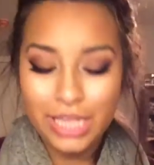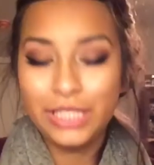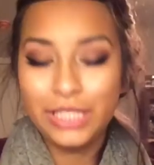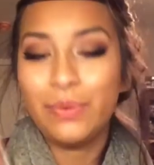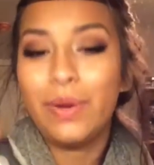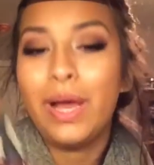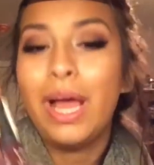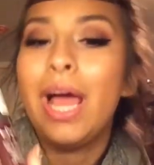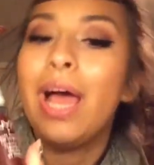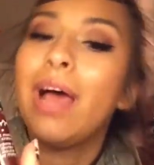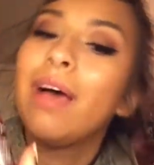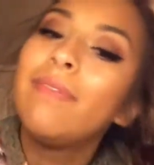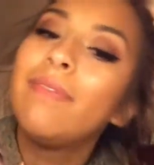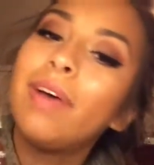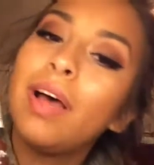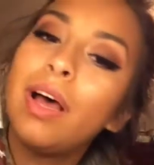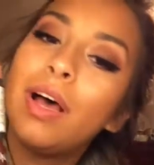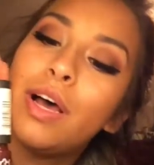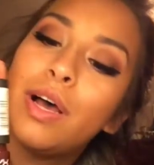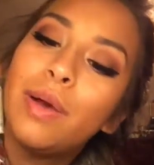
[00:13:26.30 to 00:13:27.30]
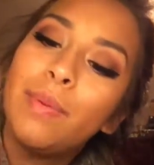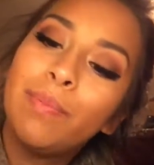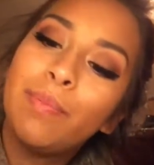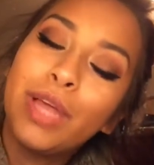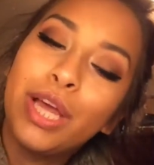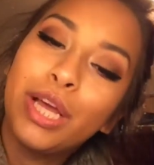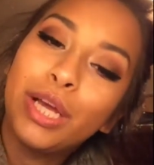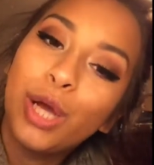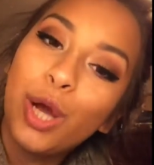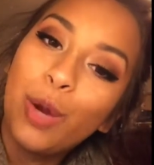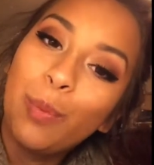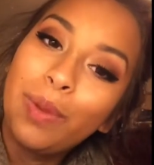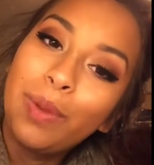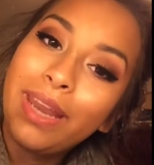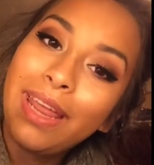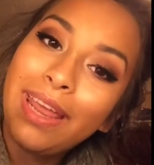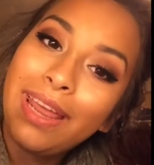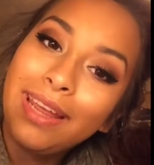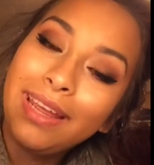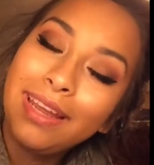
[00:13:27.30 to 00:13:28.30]
So I have
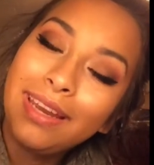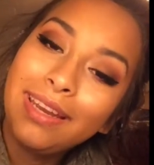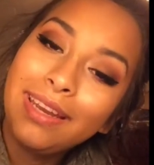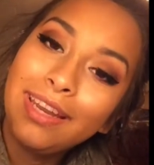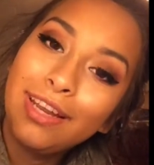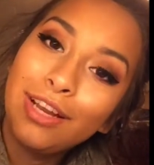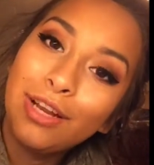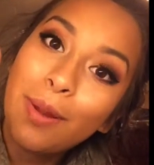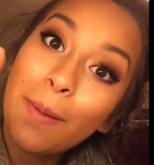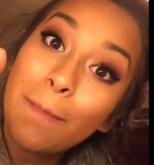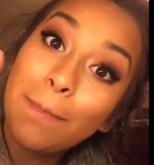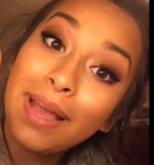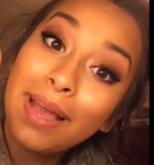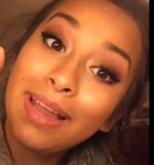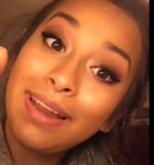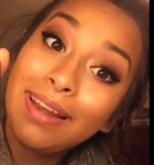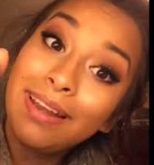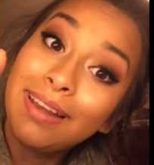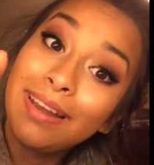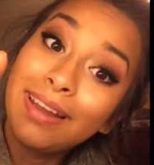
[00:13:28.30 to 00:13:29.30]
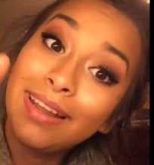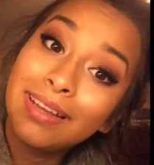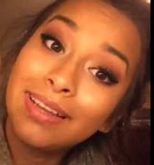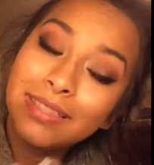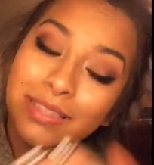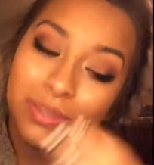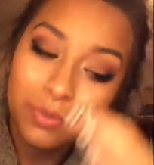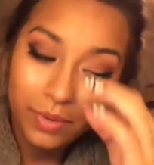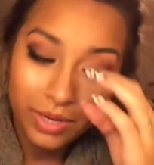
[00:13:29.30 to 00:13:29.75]
Copenhagen here by NYX,